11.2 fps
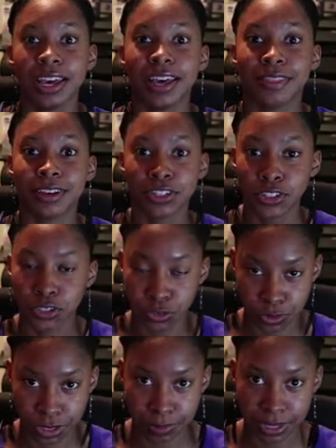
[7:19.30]
and they're
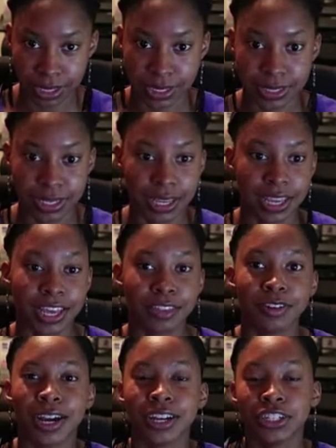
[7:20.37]
streamless. And
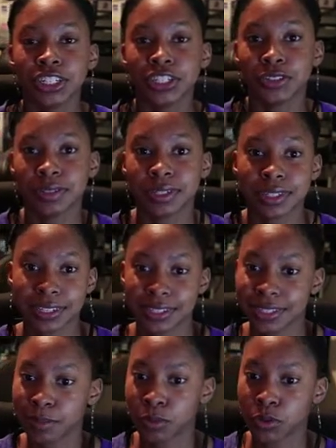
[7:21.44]
they're actually using this
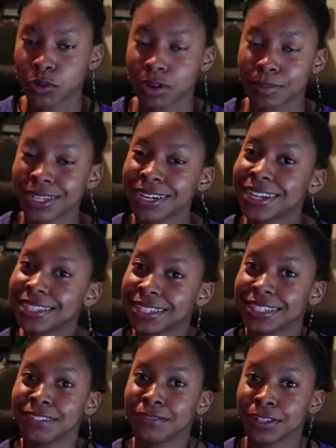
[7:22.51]
stablecoin because it
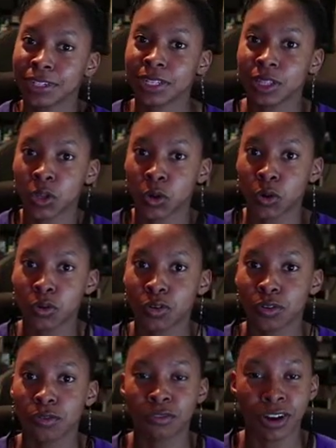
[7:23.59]
is very low
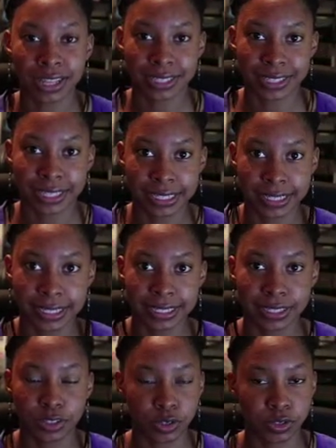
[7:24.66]
volatility.
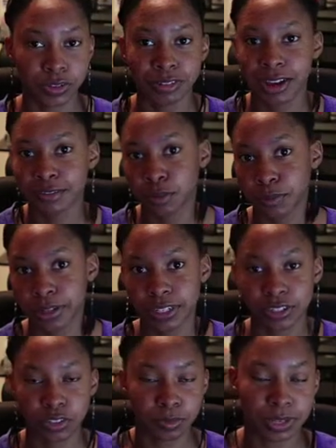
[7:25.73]
So you don't have to
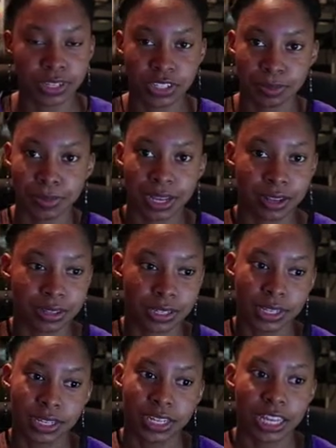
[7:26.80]
worry too much about,
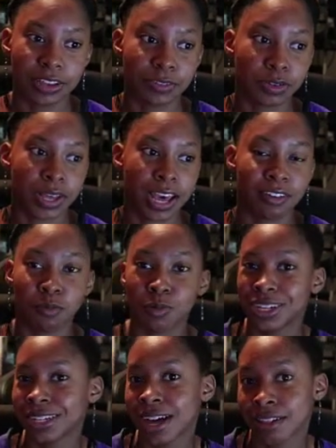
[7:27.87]
if you have
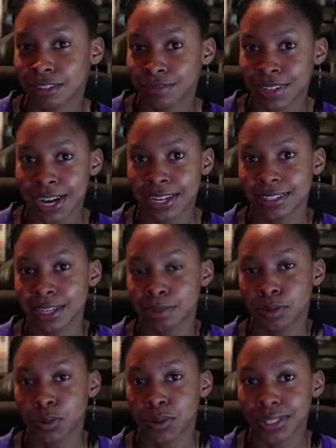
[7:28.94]
$1 of DAI
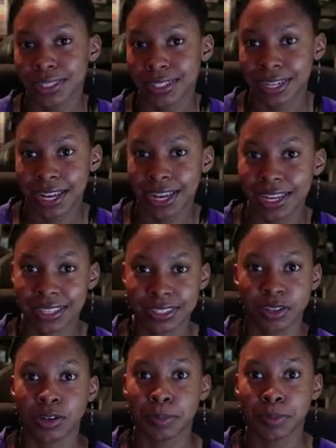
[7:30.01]
stablecoin today, is
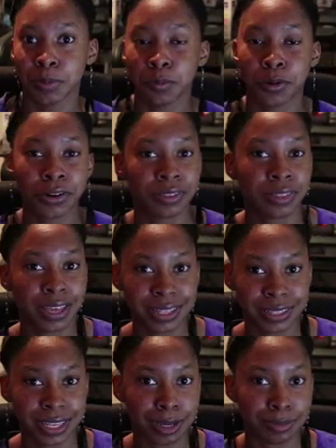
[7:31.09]
it going to be worth
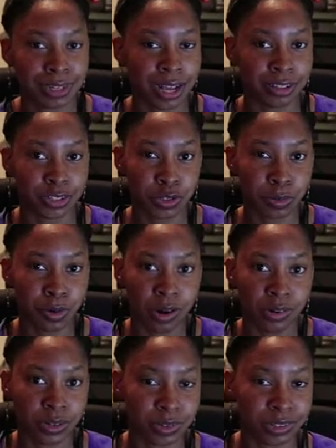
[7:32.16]
that same dollar
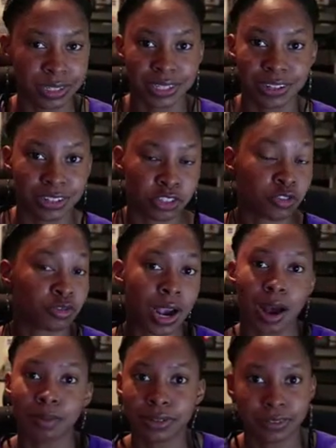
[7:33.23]
tomorrow, or is it going to
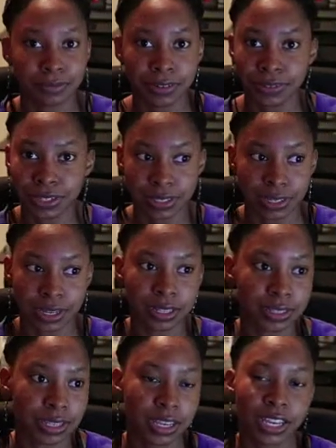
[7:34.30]
drop to 50
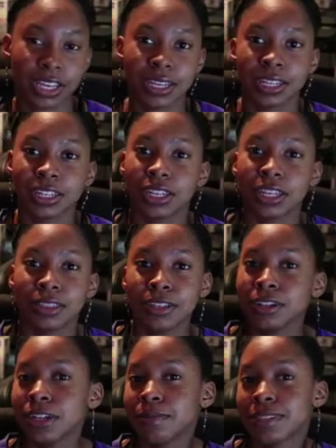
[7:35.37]
cents?
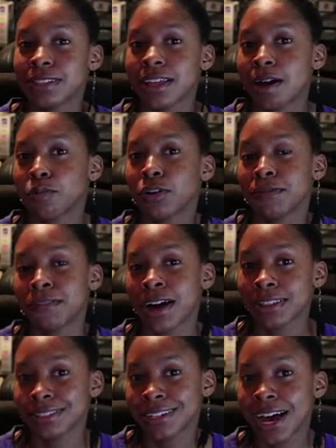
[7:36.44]
Ethereum is a lot more
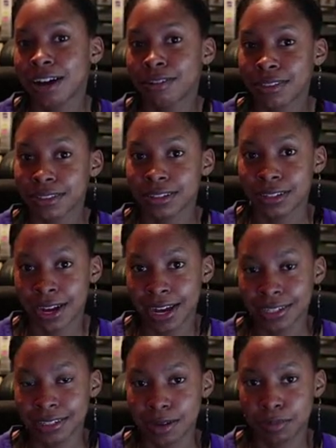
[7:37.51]
volatile than the DAI
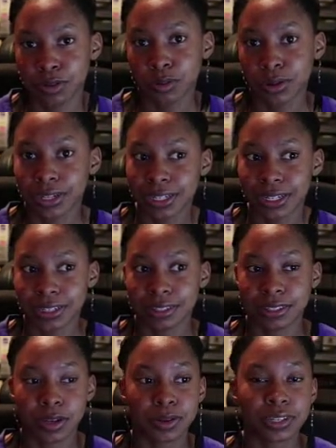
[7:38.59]
stablecoin is.
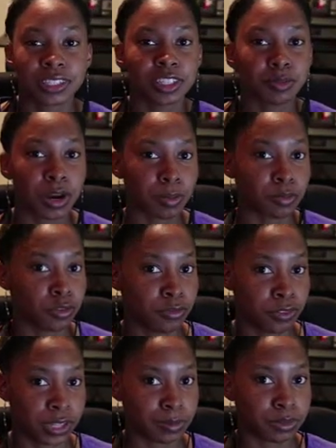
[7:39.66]
So it's a smart move
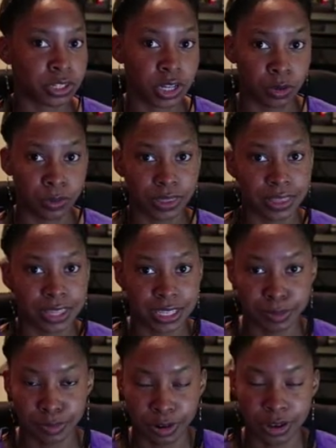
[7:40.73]
for them to go with
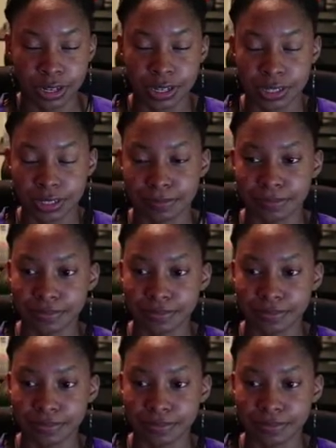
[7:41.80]
this product.